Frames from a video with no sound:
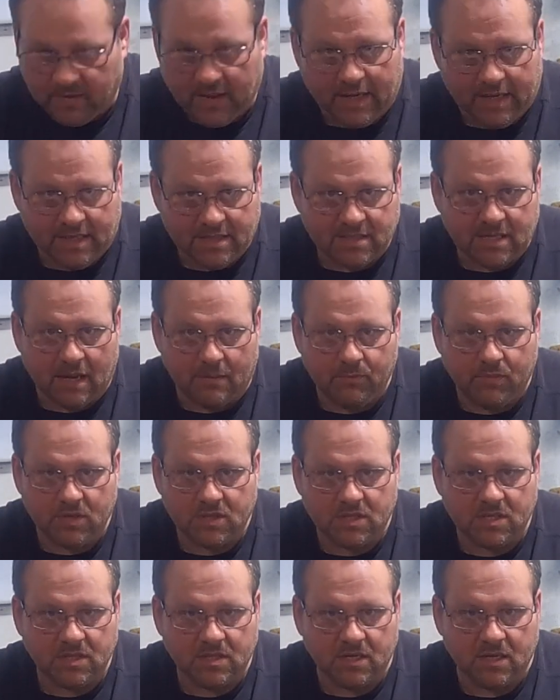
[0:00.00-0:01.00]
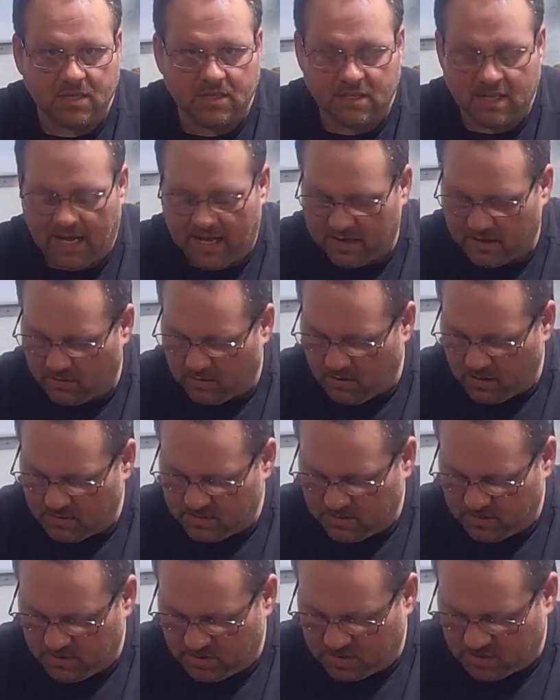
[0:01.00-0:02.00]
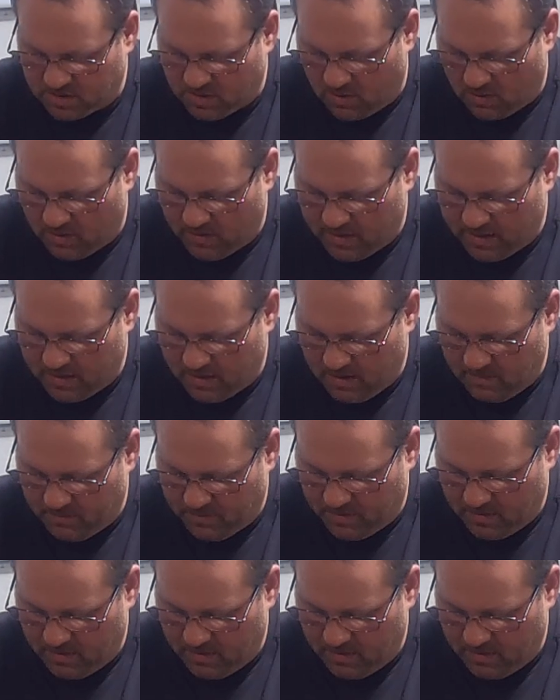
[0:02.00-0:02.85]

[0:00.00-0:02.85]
that inside bushing's gonna slide across, and you just scar that up.